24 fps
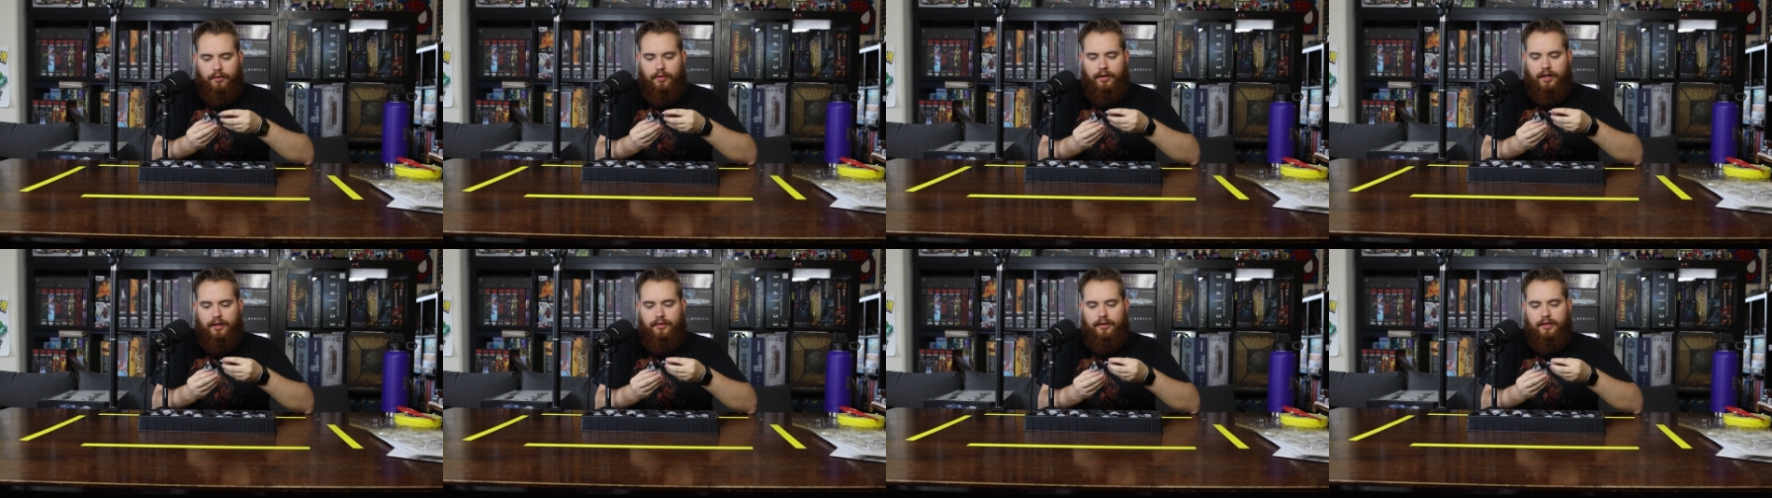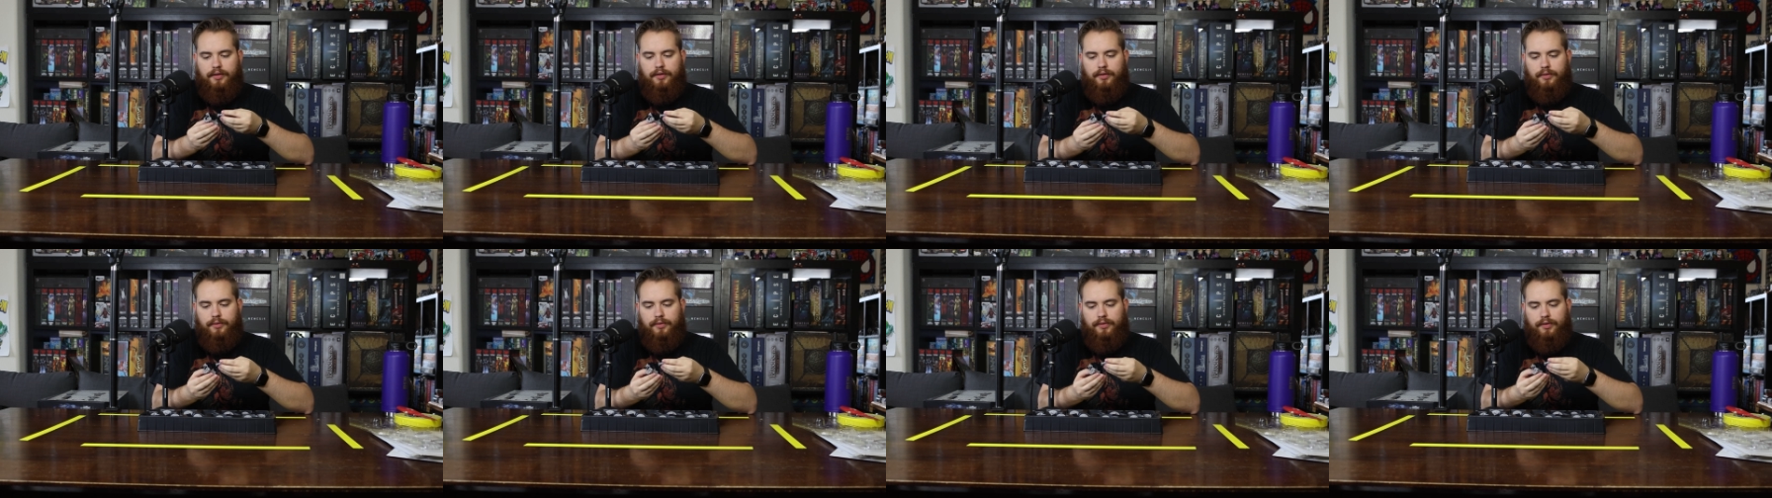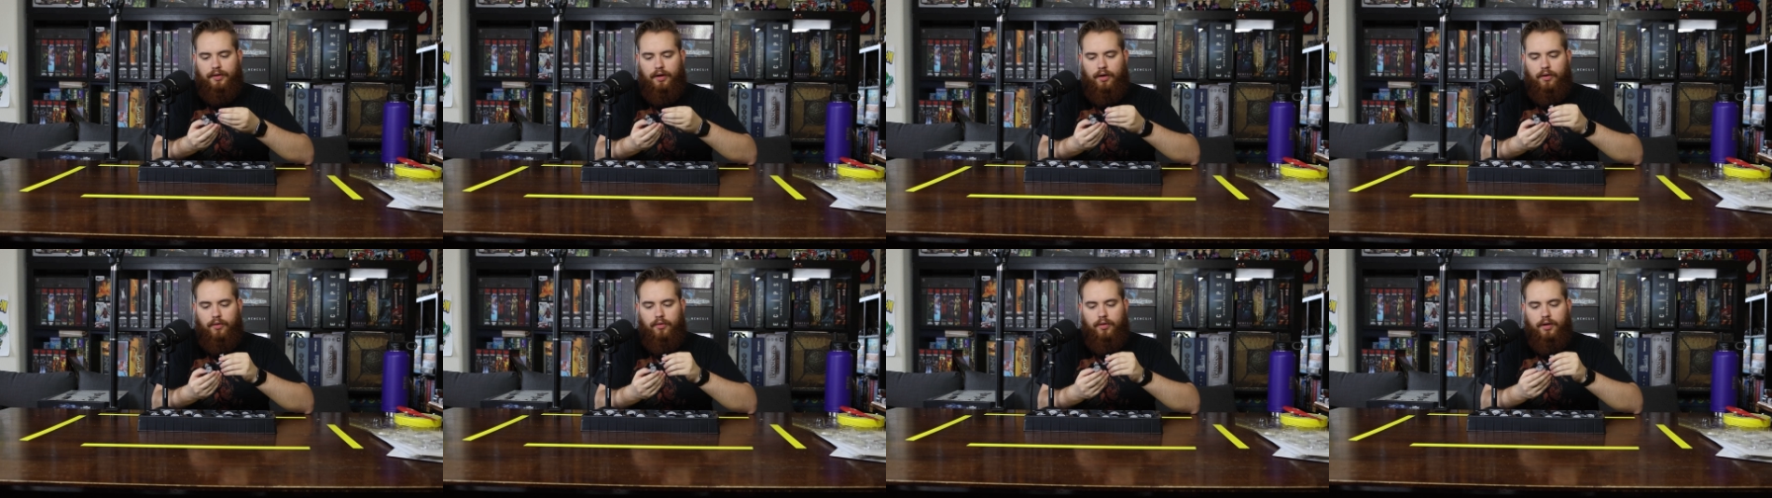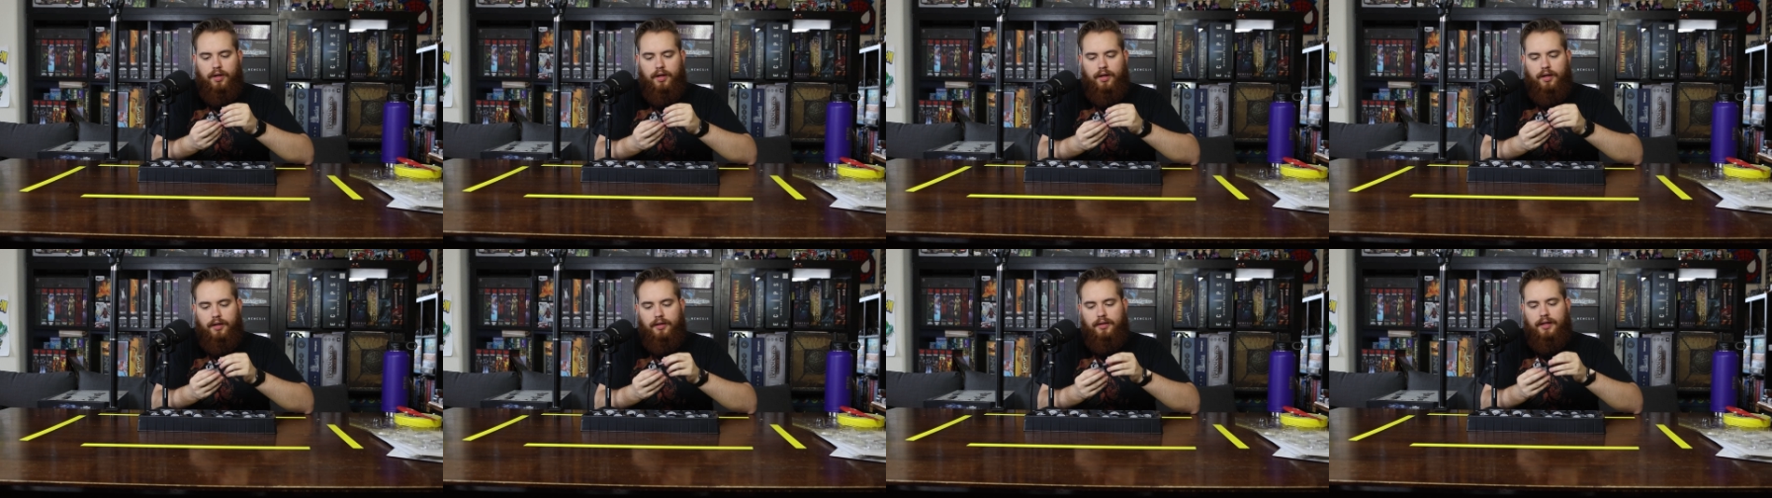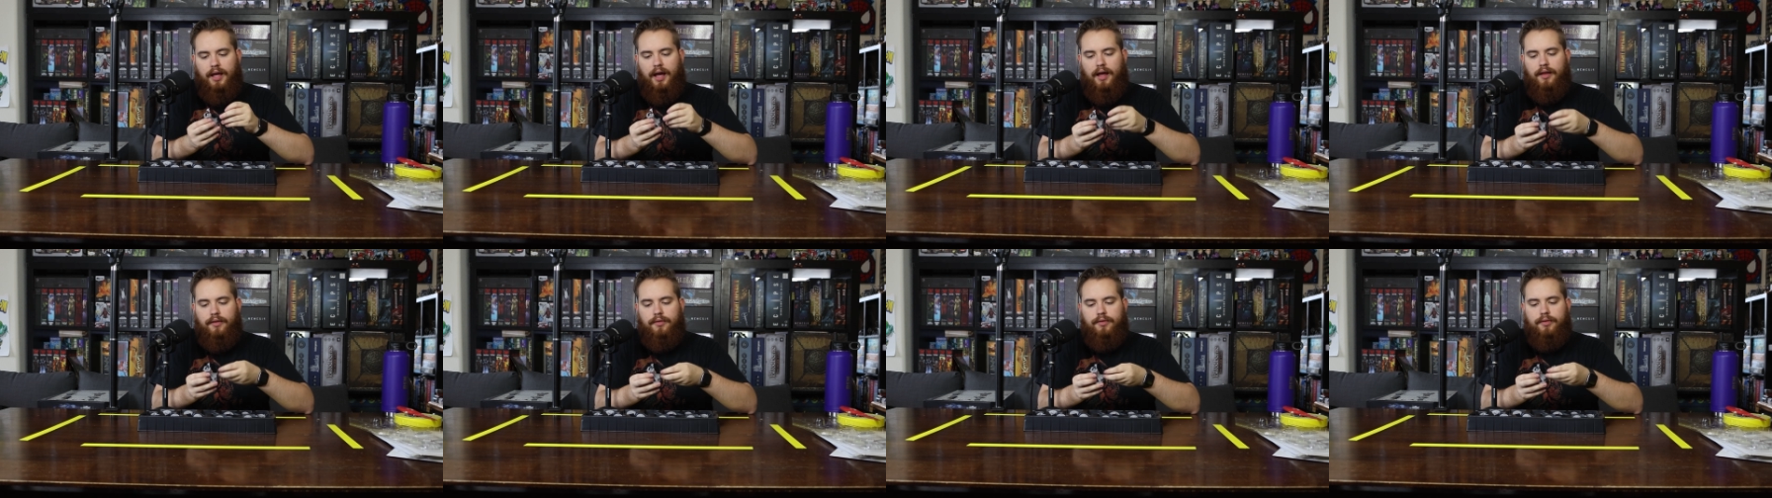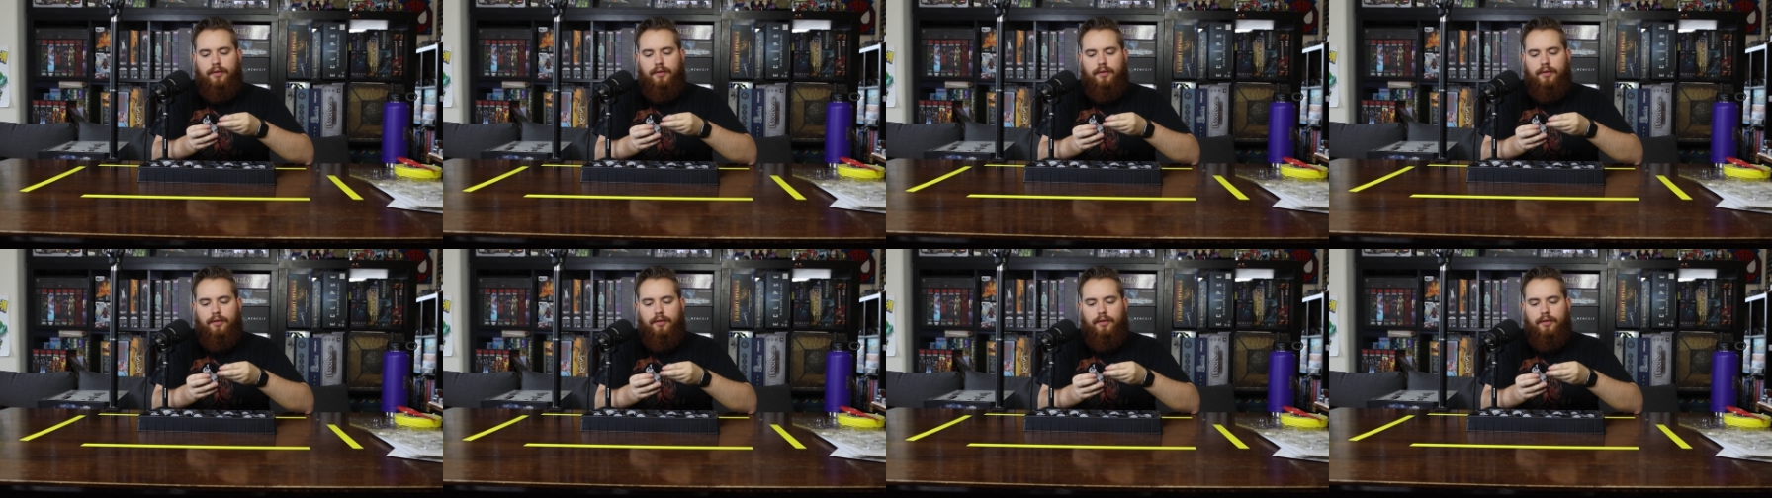Okay, they do. So yeah.